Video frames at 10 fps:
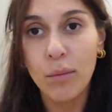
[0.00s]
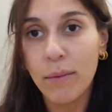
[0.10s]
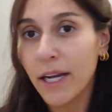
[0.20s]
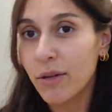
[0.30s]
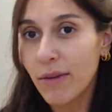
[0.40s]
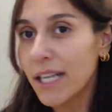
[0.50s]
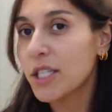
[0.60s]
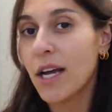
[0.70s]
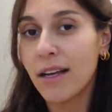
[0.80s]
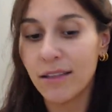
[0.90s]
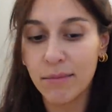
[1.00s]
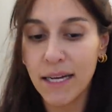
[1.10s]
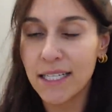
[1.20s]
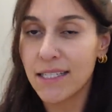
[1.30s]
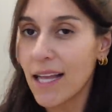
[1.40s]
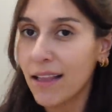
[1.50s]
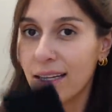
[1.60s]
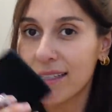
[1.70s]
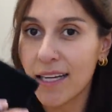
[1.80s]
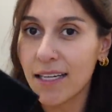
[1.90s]
my grandchild might sell
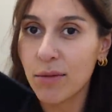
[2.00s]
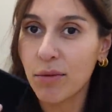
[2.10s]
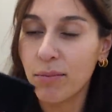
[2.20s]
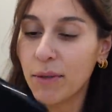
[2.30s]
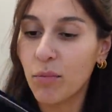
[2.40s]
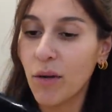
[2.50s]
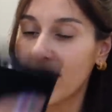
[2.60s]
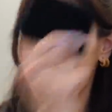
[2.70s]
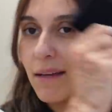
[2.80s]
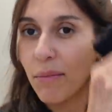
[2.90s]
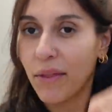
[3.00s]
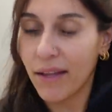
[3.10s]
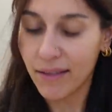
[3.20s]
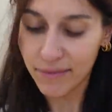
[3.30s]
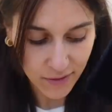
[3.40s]
this and it will be worth something.